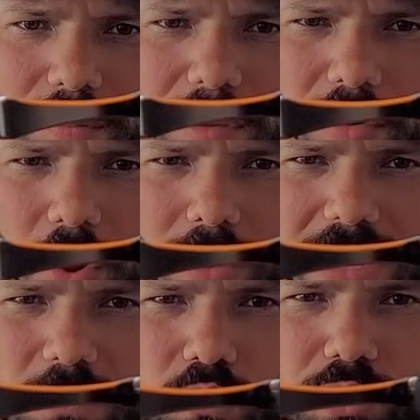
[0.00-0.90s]
people going with
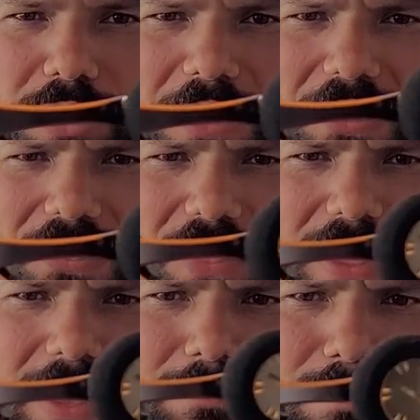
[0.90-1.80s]
that really
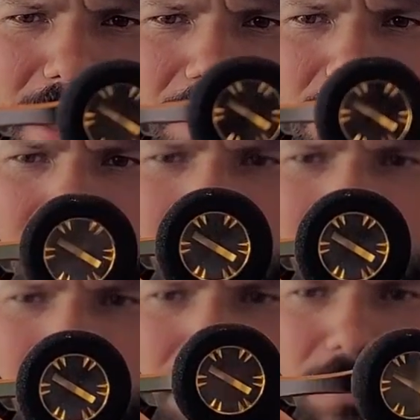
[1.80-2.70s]
thin metal
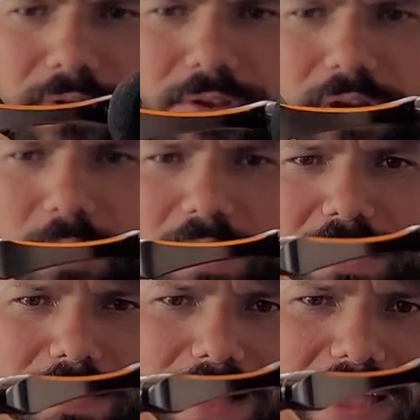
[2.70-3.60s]
handle, you know, make
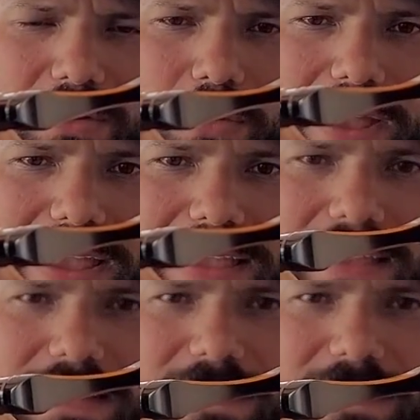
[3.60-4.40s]
it lightweight.